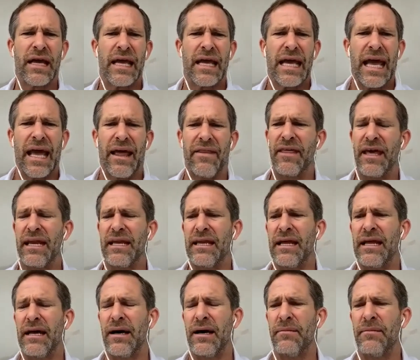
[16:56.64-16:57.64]
And then
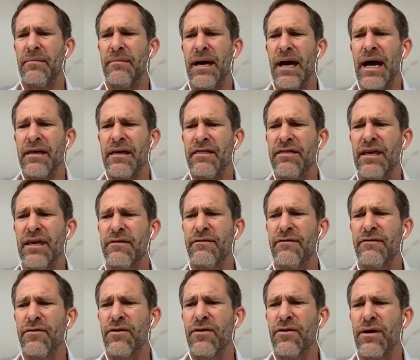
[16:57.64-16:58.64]
I think
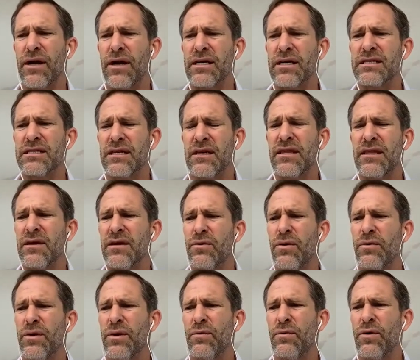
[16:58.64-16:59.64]
for us, I think what we want
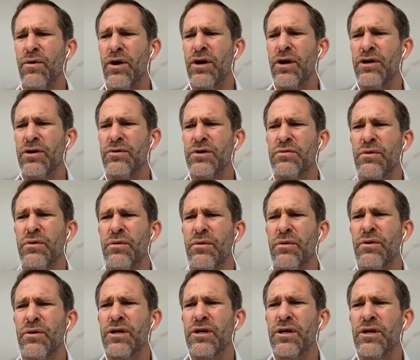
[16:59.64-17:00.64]
to do is we want to start
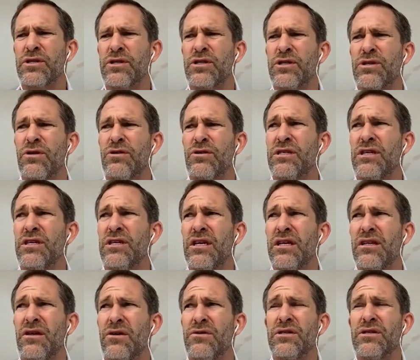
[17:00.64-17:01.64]
seeing those $2
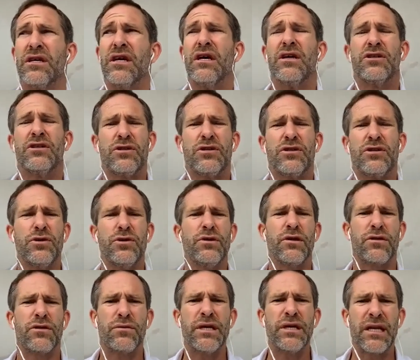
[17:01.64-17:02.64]
to $3 a
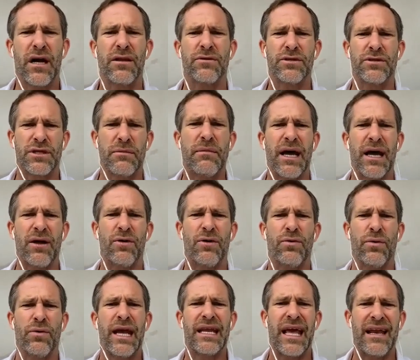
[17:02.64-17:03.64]
mile rate and even
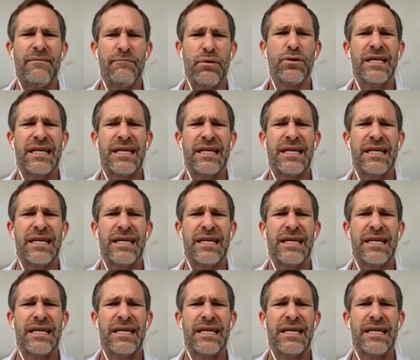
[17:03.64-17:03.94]
pushing down